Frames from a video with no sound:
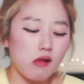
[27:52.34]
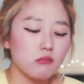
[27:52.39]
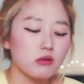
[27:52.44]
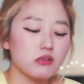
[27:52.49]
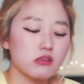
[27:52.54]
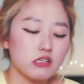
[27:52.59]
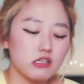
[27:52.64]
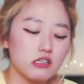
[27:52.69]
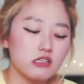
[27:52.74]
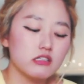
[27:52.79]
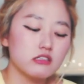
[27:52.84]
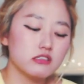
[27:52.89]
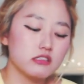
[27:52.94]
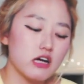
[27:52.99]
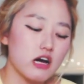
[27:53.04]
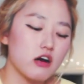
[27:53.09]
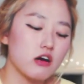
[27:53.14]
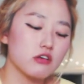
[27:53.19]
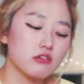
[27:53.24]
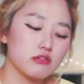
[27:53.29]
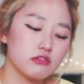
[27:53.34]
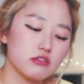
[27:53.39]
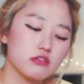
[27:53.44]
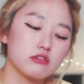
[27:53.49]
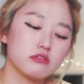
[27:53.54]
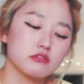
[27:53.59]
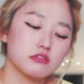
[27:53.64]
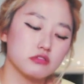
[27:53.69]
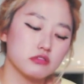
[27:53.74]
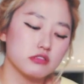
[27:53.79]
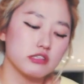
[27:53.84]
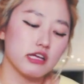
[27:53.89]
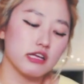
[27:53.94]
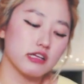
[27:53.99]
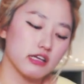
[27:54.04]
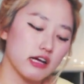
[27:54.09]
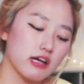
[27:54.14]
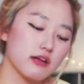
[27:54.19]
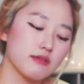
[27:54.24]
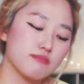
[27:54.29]
I mean, that is how
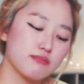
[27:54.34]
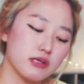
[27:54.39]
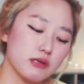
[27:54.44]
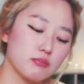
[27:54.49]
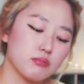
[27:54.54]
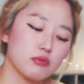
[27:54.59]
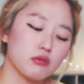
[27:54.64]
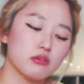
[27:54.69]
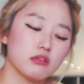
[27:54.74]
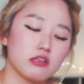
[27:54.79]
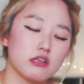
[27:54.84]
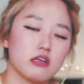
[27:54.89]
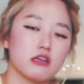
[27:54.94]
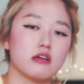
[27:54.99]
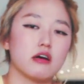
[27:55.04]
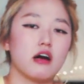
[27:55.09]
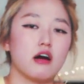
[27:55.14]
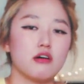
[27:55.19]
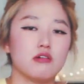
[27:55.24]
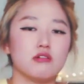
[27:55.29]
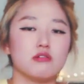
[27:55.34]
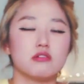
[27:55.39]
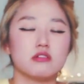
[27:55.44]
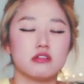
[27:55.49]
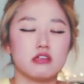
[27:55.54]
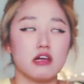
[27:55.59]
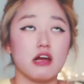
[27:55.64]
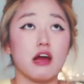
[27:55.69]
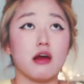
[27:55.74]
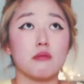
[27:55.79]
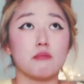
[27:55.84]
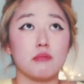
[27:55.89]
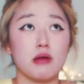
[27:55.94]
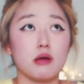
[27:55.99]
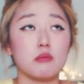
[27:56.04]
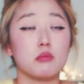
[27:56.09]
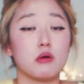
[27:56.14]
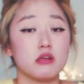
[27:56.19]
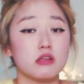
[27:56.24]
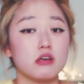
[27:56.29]
they get people. How they
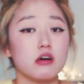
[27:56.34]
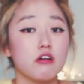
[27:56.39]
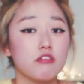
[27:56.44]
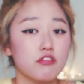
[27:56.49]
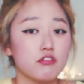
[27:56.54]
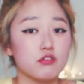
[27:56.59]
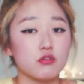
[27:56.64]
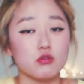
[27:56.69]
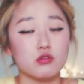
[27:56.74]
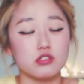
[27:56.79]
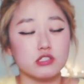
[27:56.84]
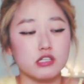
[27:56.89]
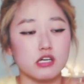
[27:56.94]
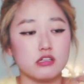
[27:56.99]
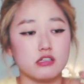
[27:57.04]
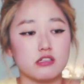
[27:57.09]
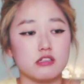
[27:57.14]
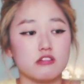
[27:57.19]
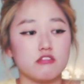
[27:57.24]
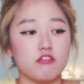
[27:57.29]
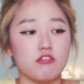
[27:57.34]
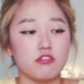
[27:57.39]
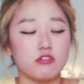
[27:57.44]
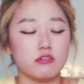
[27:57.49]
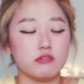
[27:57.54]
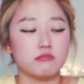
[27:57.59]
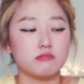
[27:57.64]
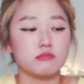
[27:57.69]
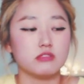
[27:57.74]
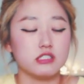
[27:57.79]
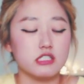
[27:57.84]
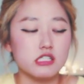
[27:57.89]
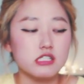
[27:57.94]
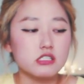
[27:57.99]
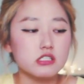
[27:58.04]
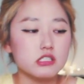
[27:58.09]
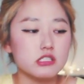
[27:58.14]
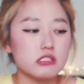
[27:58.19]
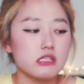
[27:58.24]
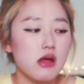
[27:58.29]
make money off of those kind of
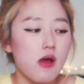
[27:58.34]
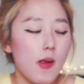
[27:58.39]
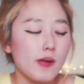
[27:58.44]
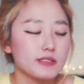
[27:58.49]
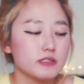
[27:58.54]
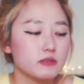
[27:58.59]
things.